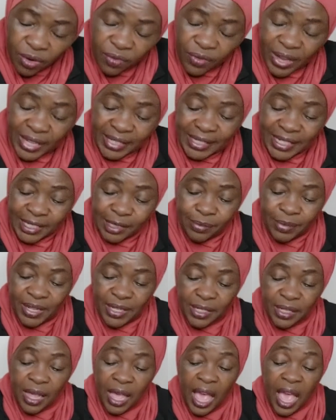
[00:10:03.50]
of
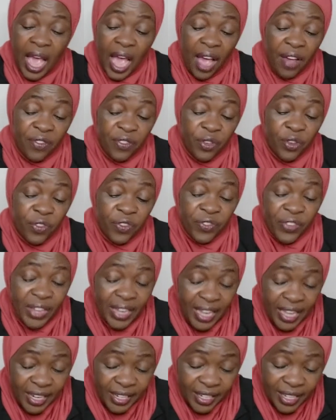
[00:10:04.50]
assessments? Have you
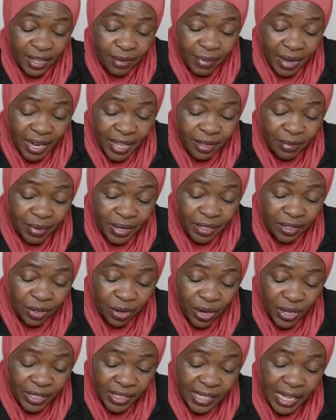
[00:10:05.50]
figured in management
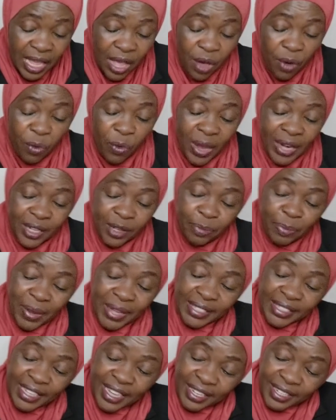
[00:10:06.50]
costs? What
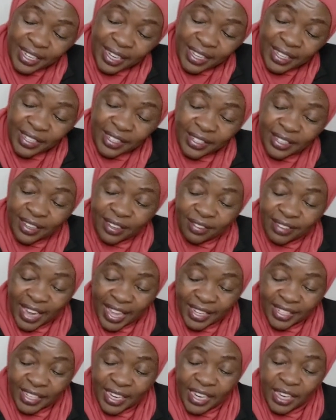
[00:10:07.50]
percentage
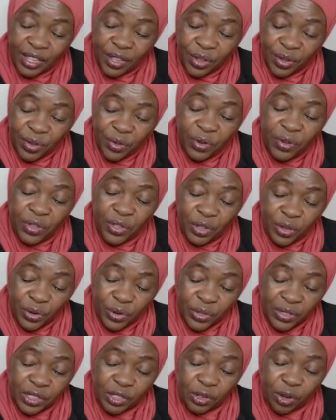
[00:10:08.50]
rate did you
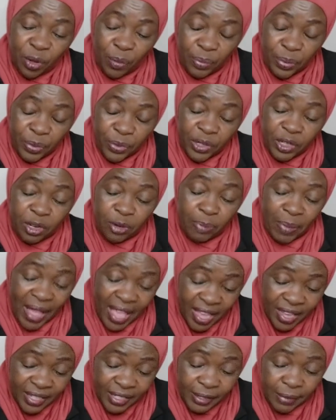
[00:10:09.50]
use to compute
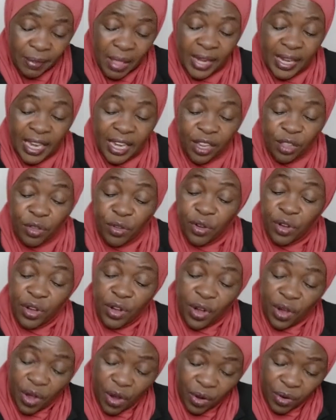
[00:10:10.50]
repair? Did you
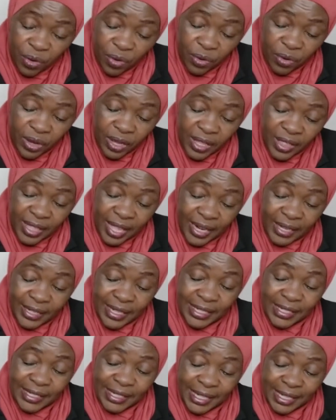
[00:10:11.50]
know that
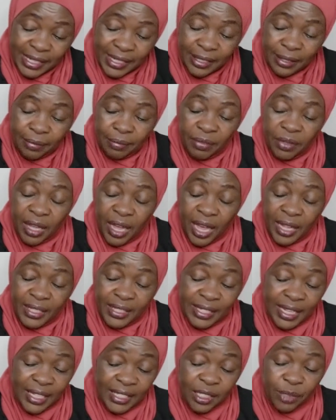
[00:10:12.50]
the city has
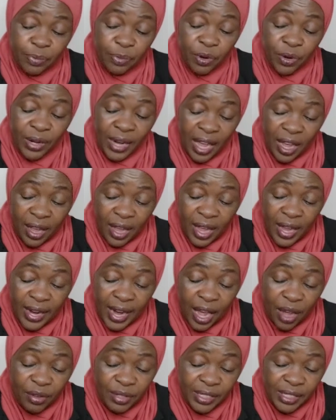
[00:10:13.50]
just
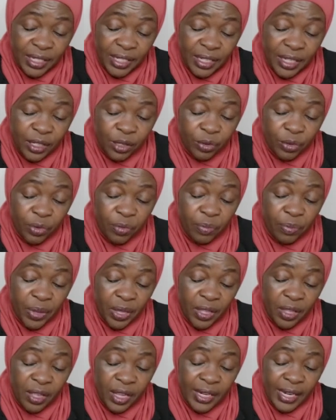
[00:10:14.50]
announced it will
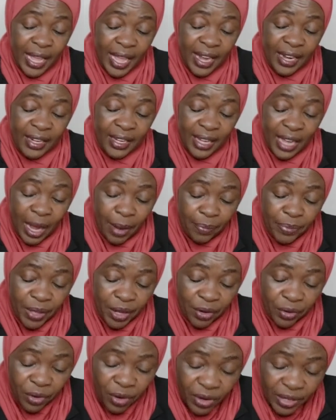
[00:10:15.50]
be tearing up
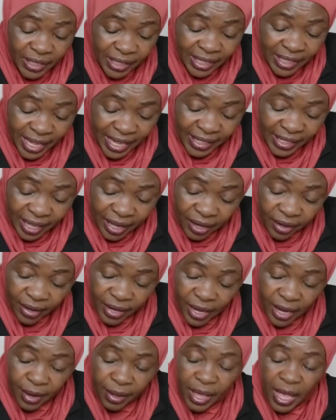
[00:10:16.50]
the roads in that
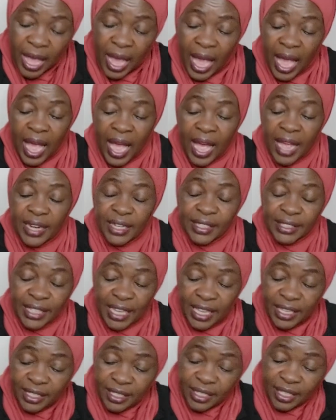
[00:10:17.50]
area and
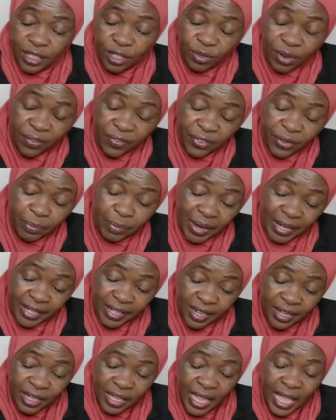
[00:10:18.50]
changing the traffic
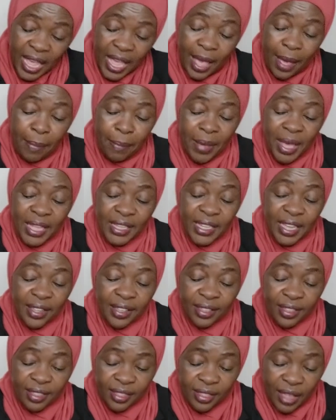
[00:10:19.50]
pattern? A major
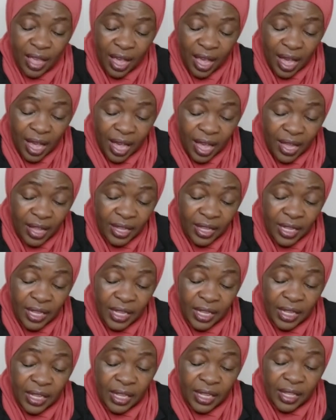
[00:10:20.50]

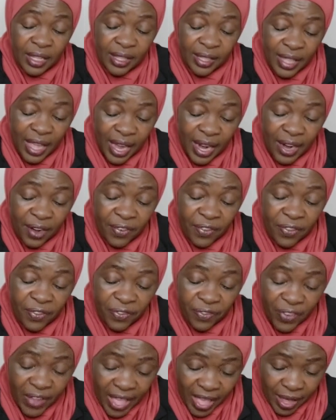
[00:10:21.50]

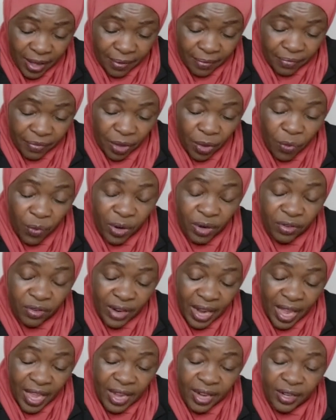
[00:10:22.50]
thoroughfare will
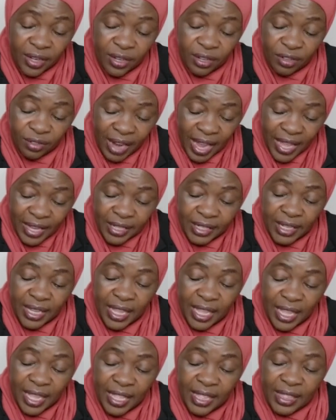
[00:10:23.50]
run right
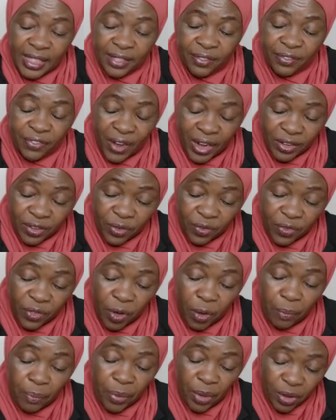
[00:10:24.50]
in front of
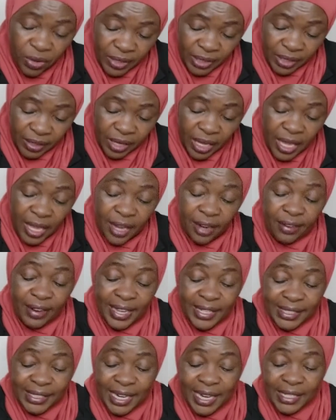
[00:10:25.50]
your building.
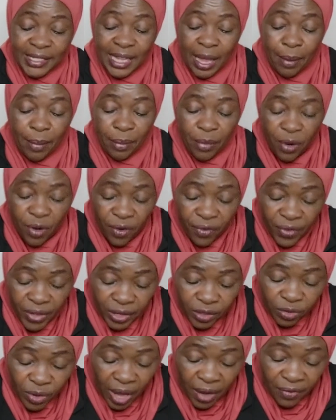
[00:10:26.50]
Residents are
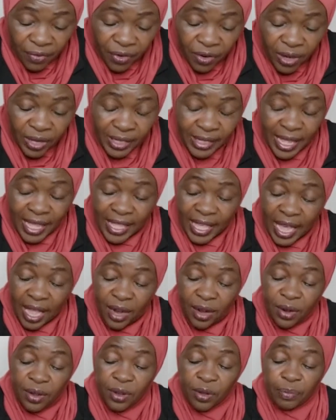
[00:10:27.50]
moving to avoid the
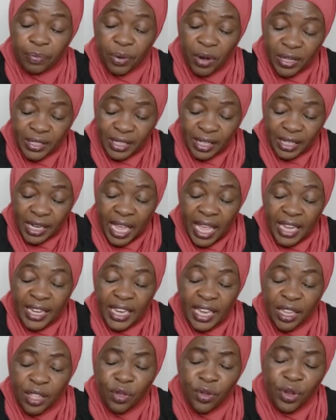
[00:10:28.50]
year-long project.
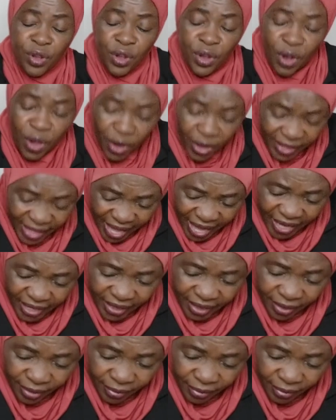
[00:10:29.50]
Did you know that?